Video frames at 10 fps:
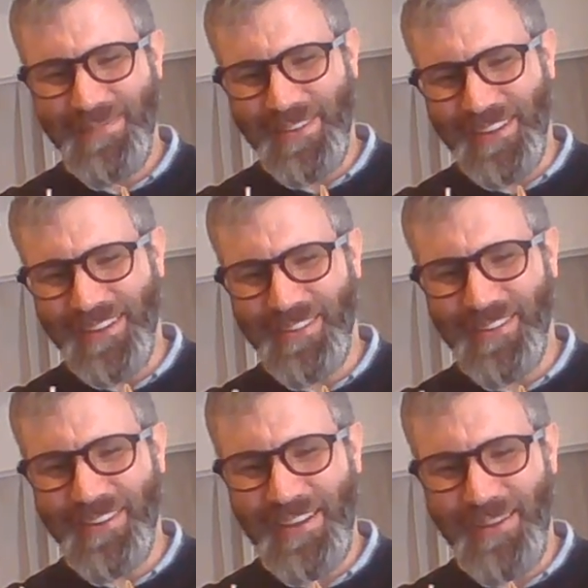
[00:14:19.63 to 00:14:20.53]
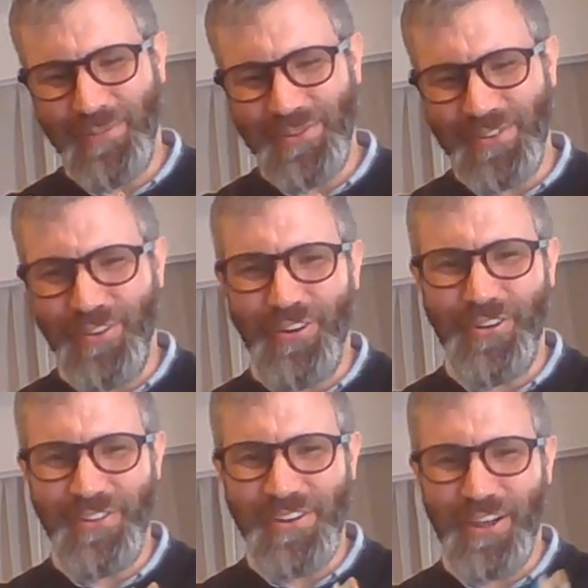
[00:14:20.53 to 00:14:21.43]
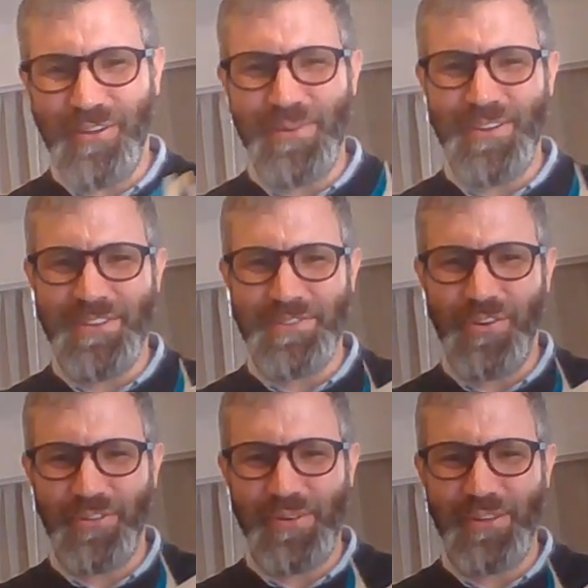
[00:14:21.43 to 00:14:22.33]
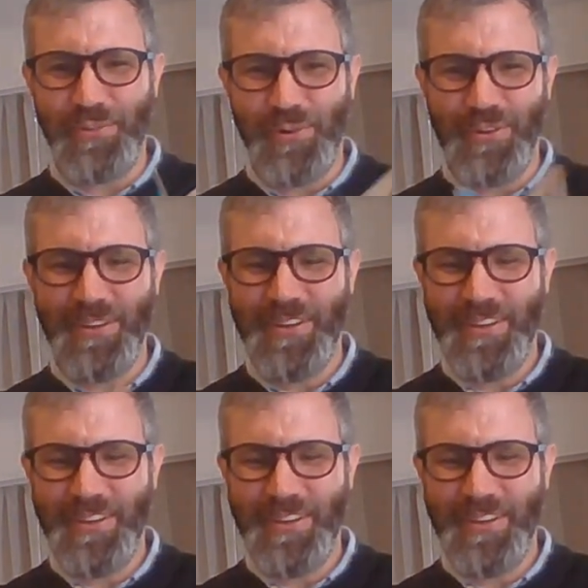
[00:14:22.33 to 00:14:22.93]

Yeah, Glen Campbell's in all the dollar bins all around the world.